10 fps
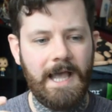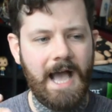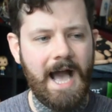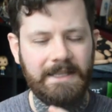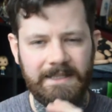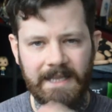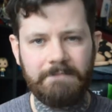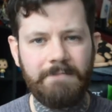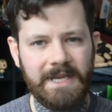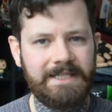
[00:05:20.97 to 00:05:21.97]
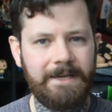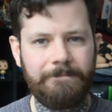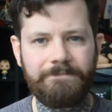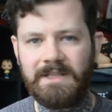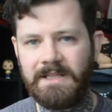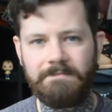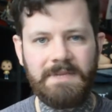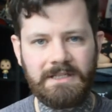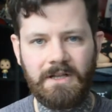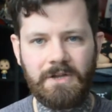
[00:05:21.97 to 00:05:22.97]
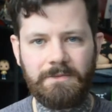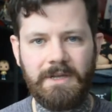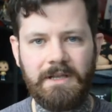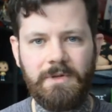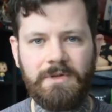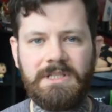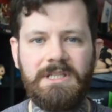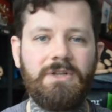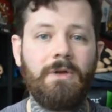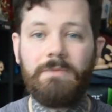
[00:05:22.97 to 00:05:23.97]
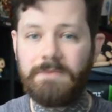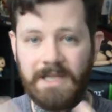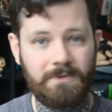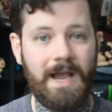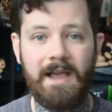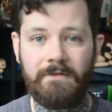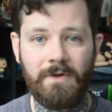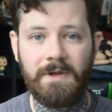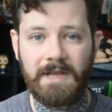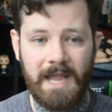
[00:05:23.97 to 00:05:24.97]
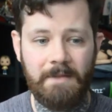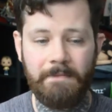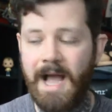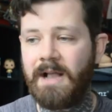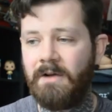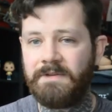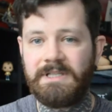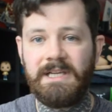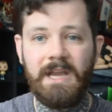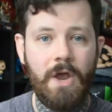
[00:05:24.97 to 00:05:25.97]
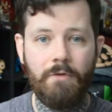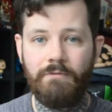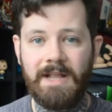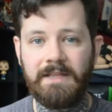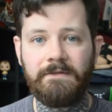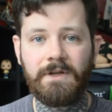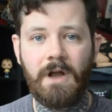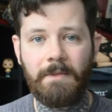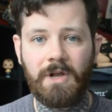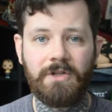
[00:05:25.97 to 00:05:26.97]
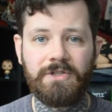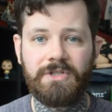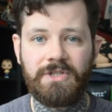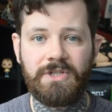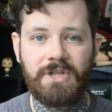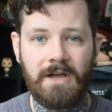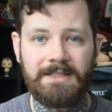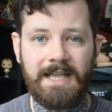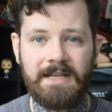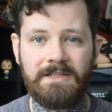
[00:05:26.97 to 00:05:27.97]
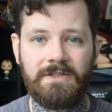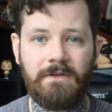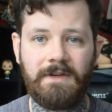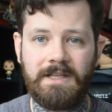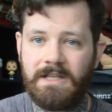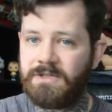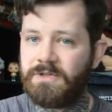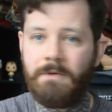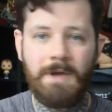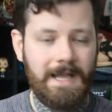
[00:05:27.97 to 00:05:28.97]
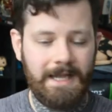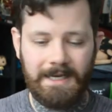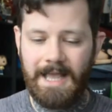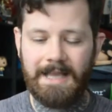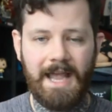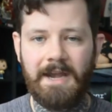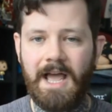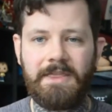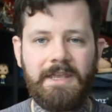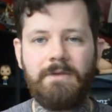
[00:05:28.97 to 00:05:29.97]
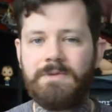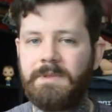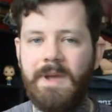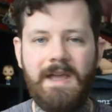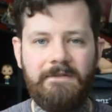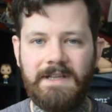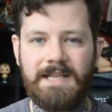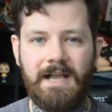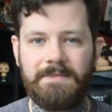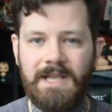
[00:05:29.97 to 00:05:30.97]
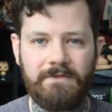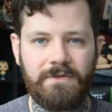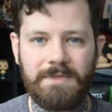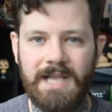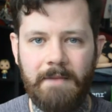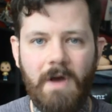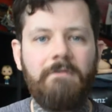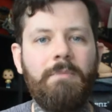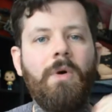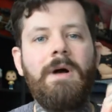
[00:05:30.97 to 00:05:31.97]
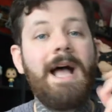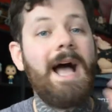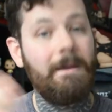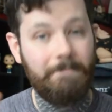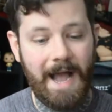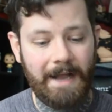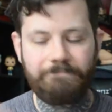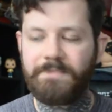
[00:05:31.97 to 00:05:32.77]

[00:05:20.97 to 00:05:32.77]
I did miss it. I did miss the cosplay community, so that's why I've came back, obviously ready for Comic Cons to start again and stuff like that. So again, I think it was the perfect time to have some time off, but I'm back.